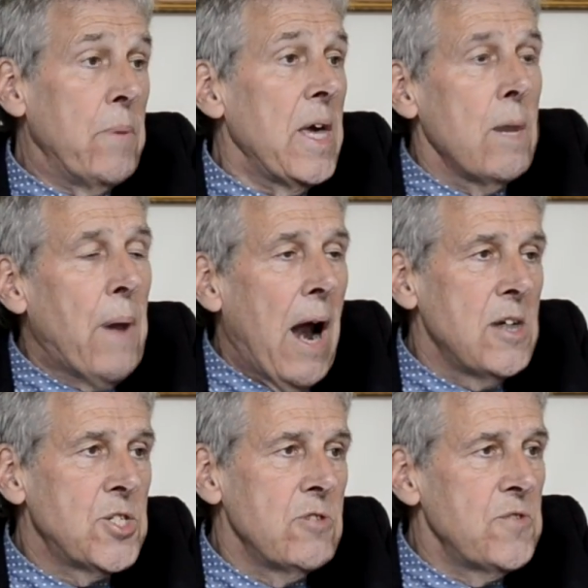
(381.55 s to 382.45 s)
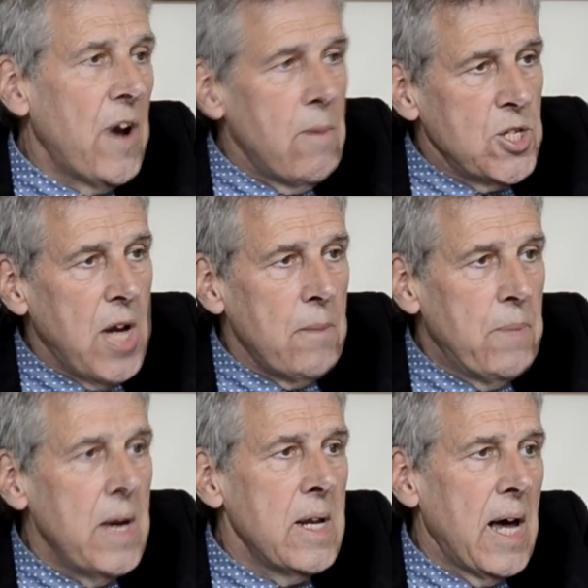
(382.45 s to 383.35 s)
being a barrister is very much like
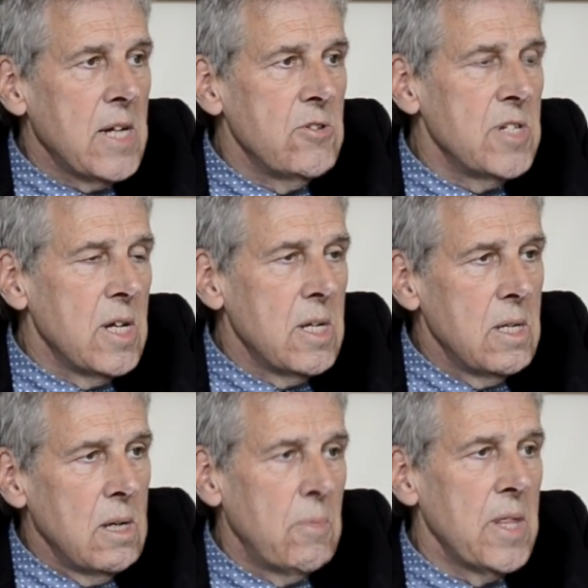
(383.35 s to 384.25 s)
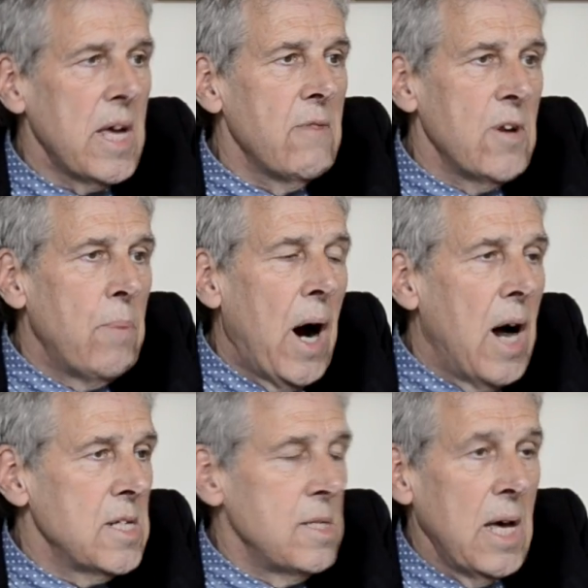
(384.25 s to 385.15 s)
being an actor, isn't it? I mean, they're given a
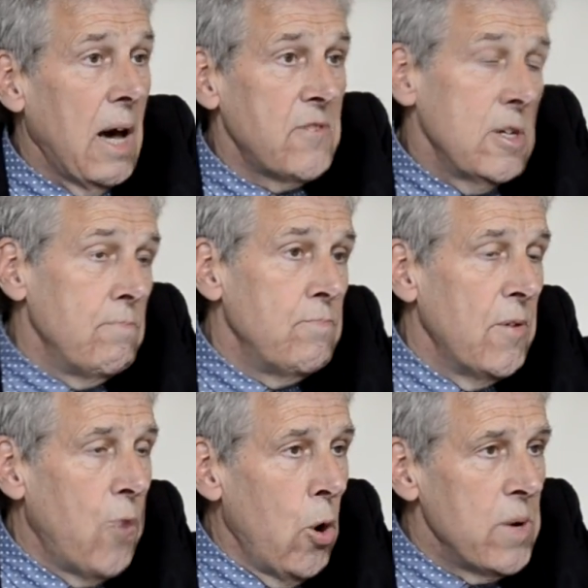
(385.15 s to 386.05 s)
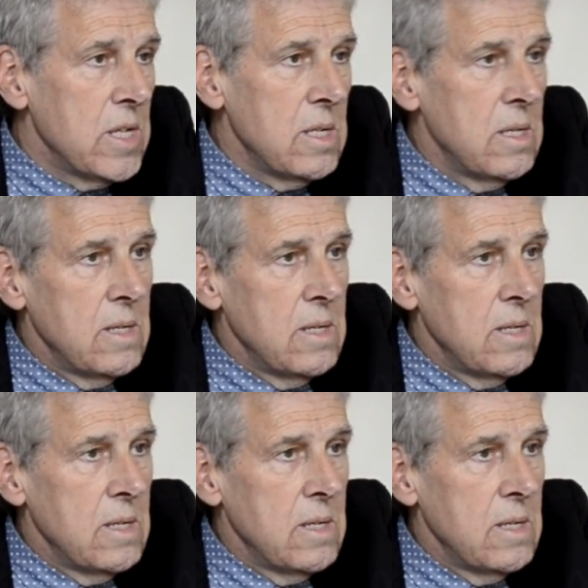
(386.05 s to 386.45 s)
part and they have to perform it.